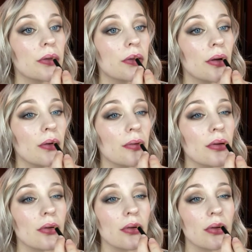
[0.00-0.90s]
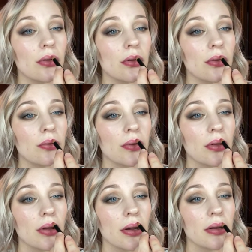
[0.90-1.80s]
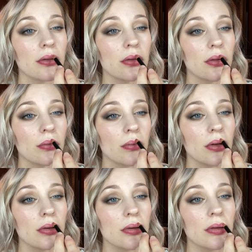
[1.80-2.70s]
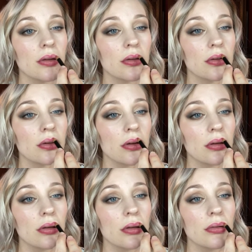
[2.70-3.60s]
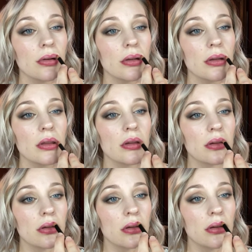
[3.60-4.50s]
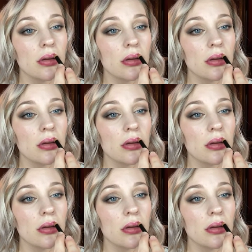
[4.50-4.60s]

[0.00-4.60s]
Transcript: don't overline it too much, because then you start to look ridiculous.